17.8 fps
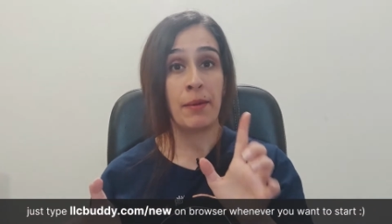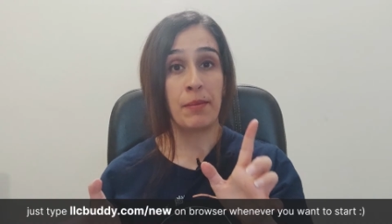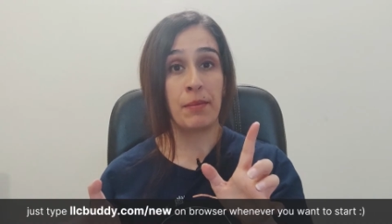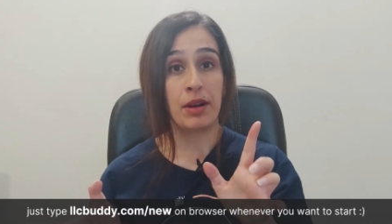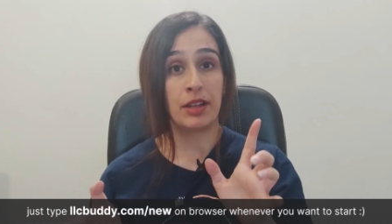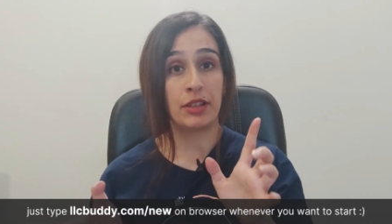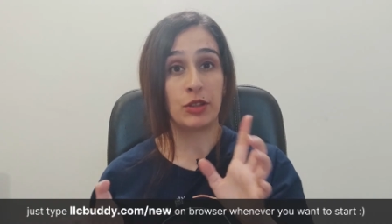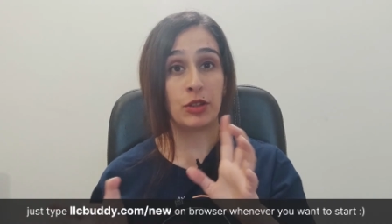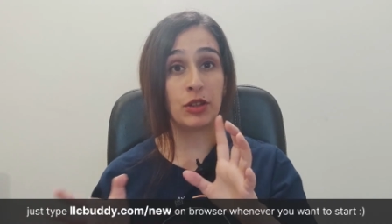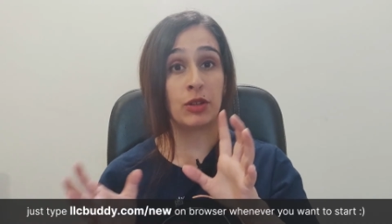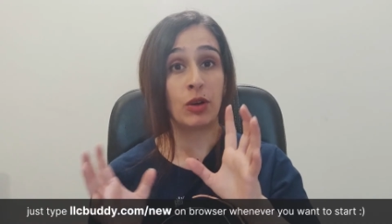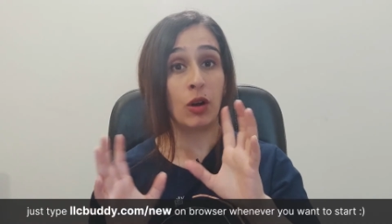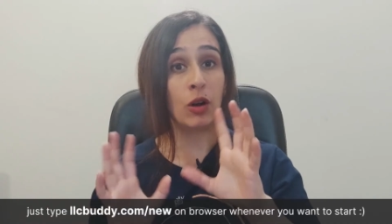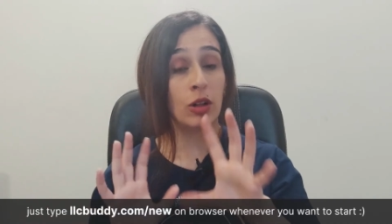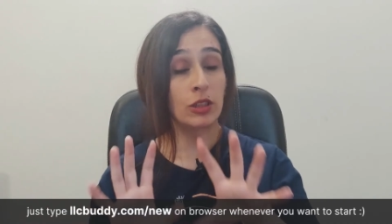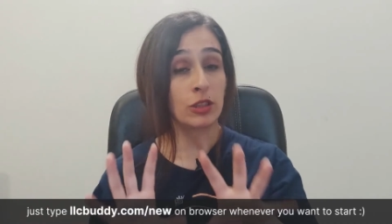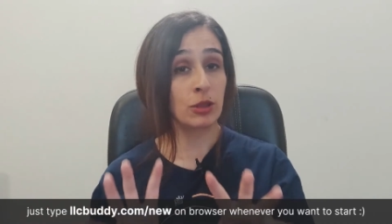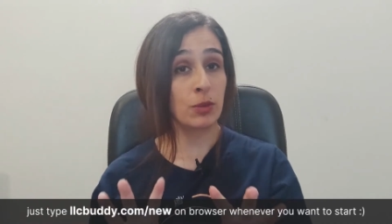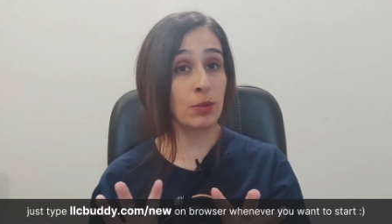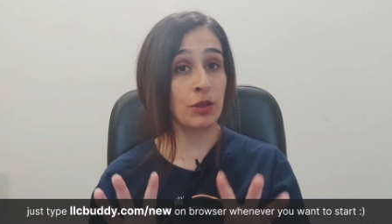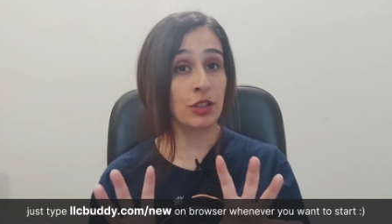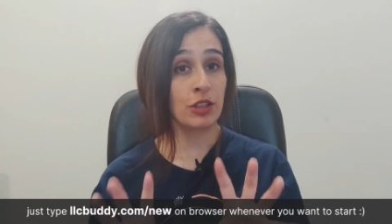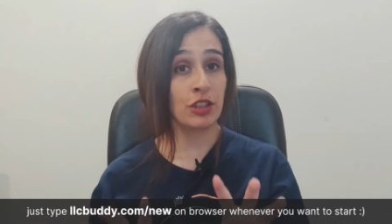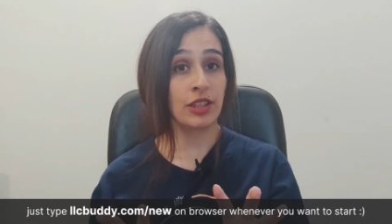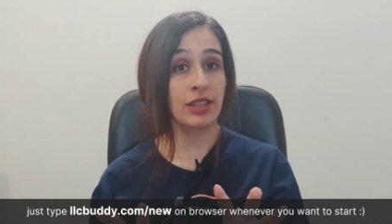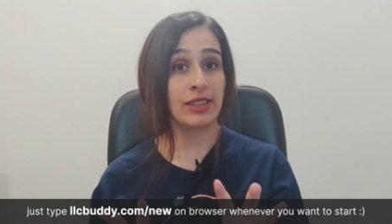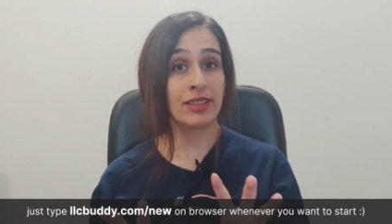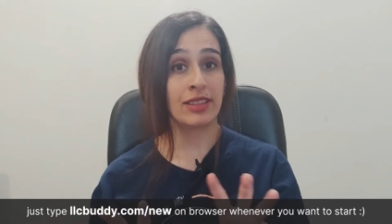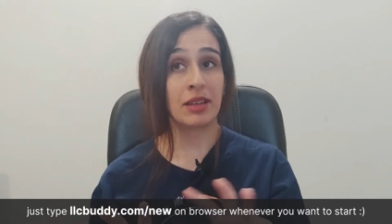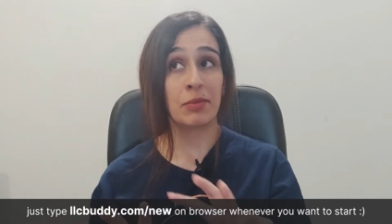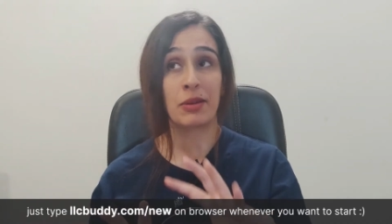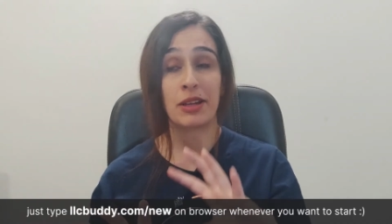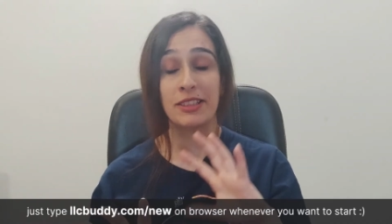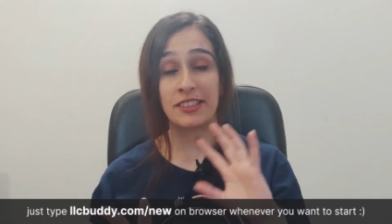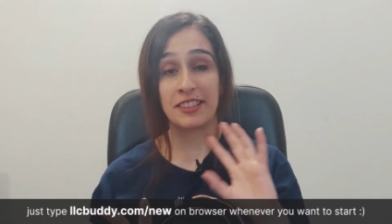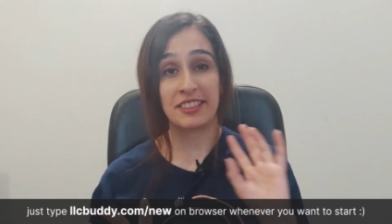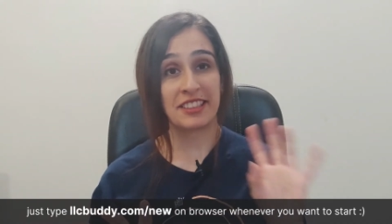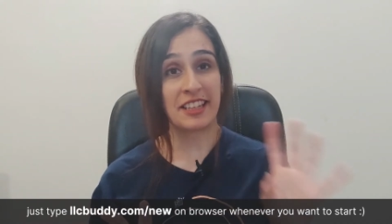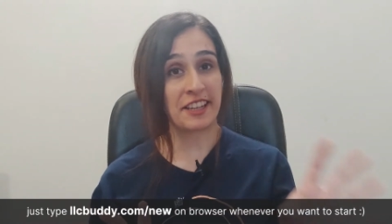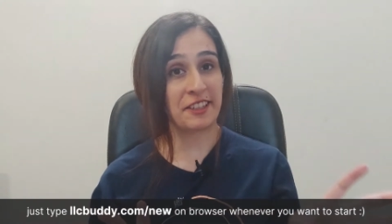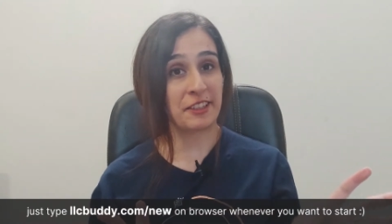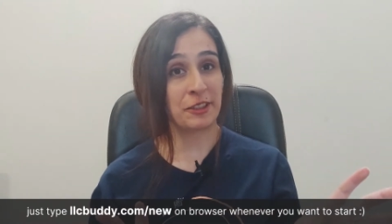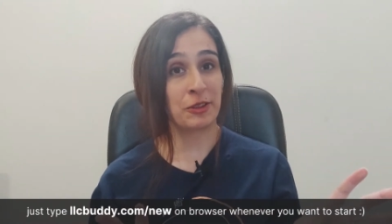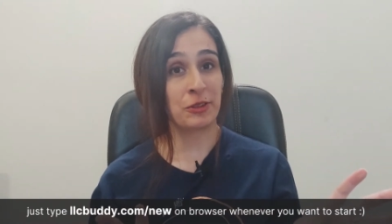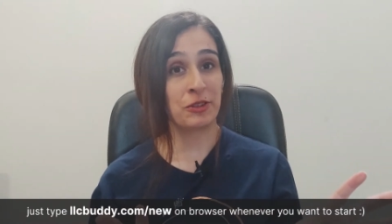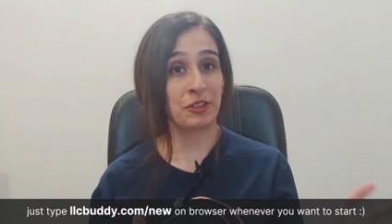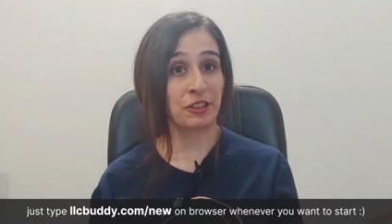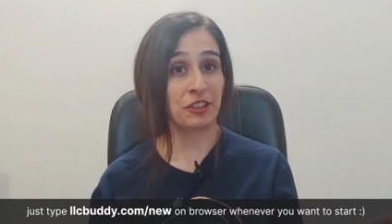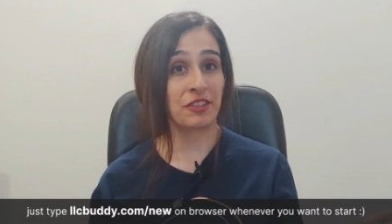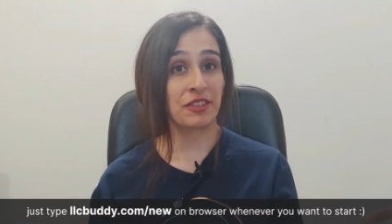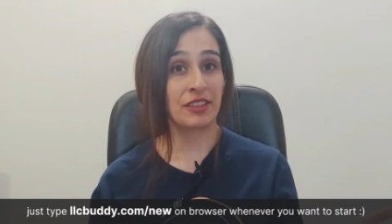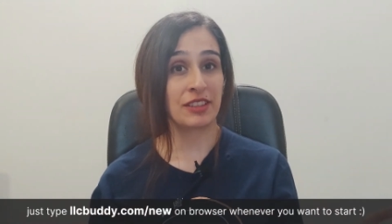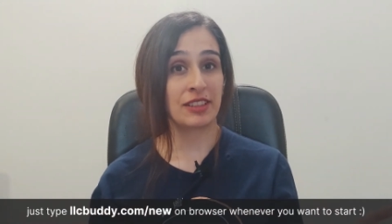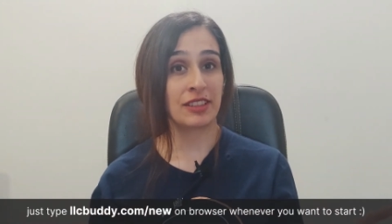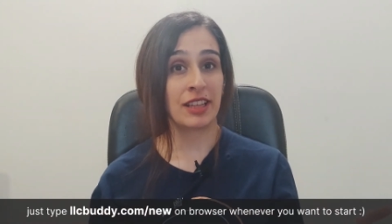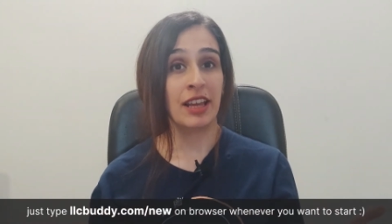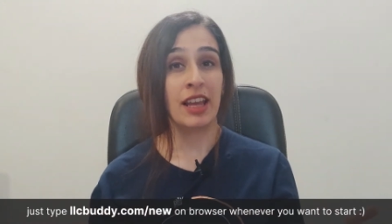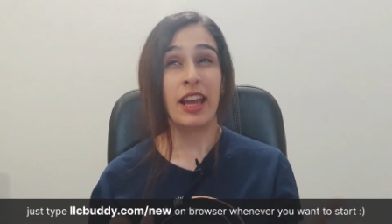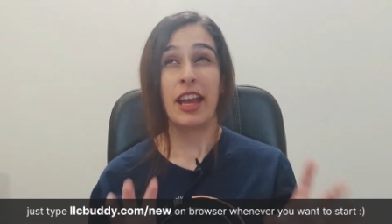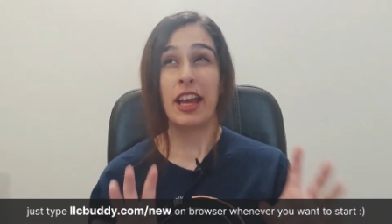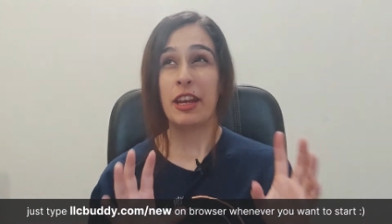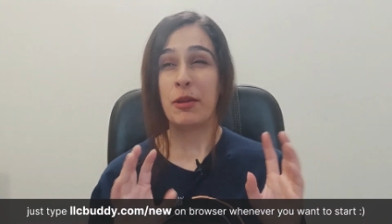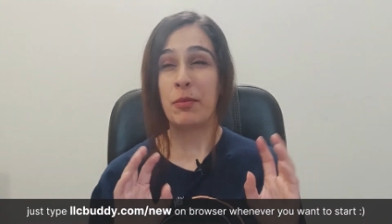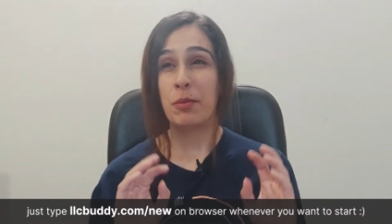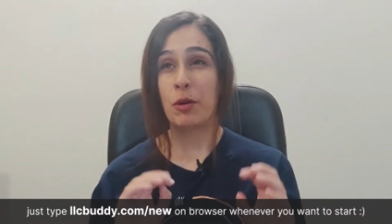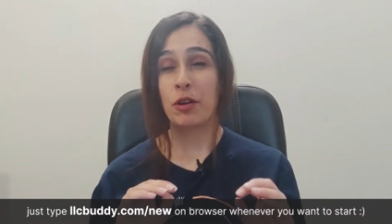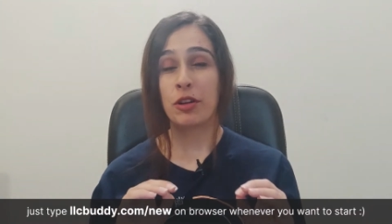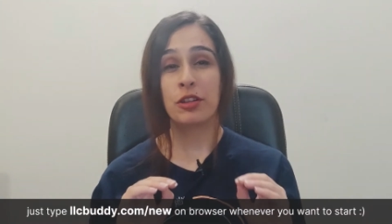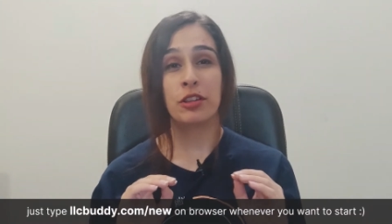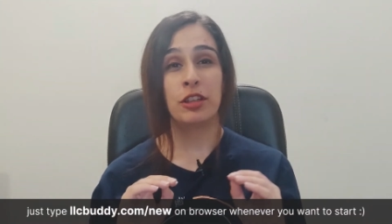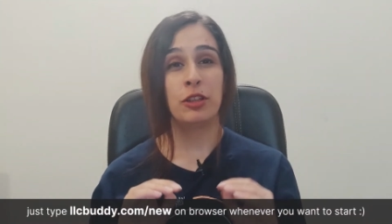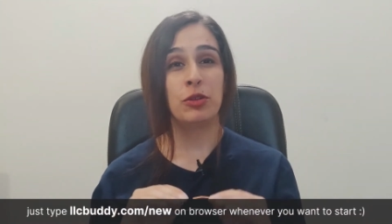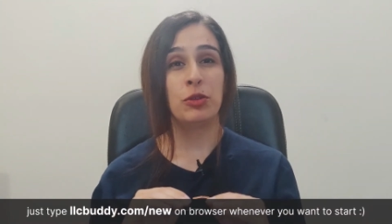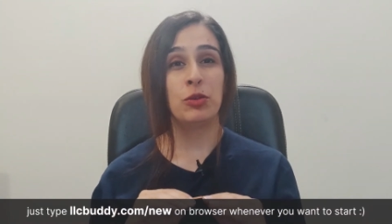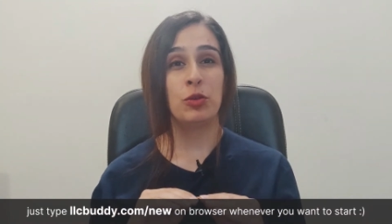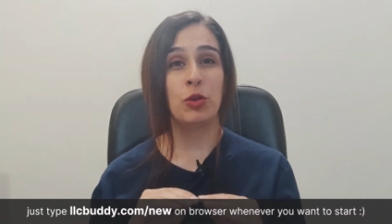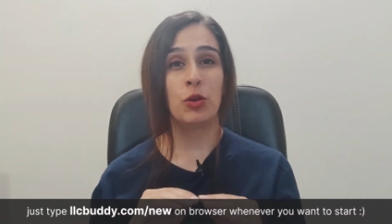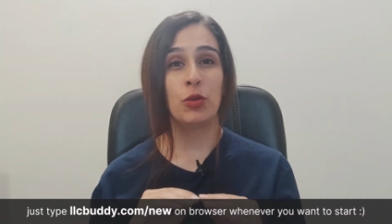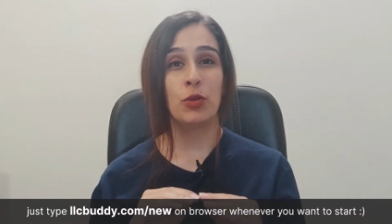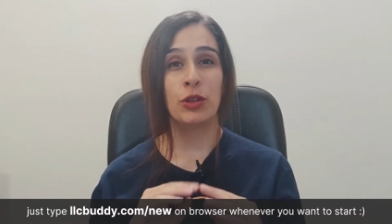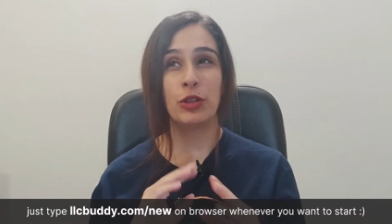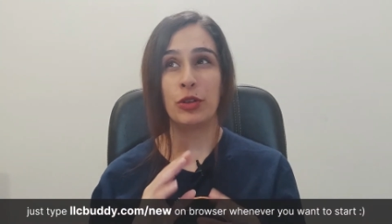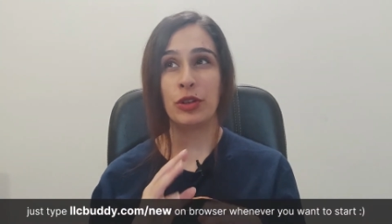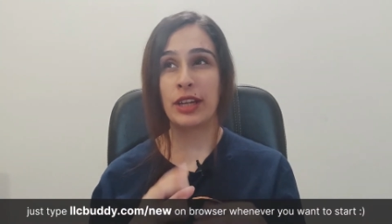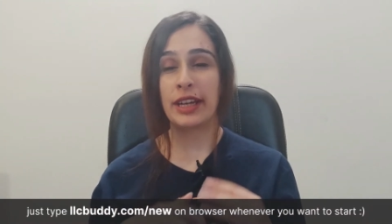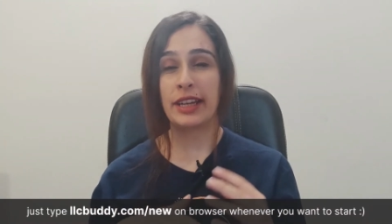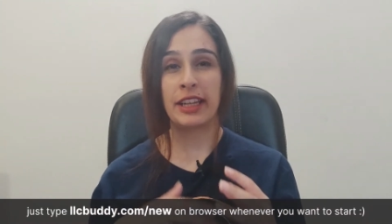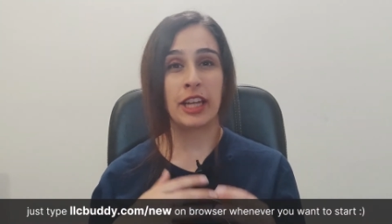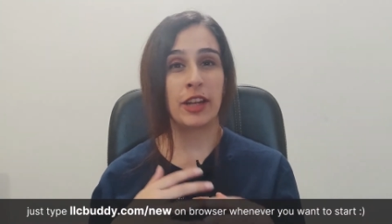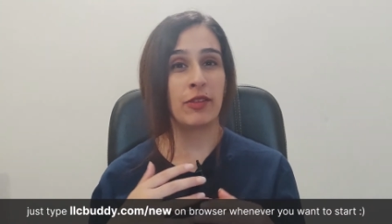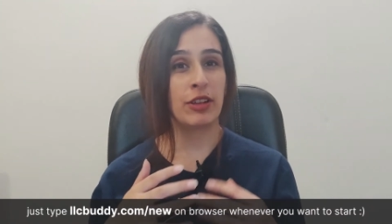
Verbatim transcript: but you can also purchase them as a standalone service. An important thing to note when you're getting a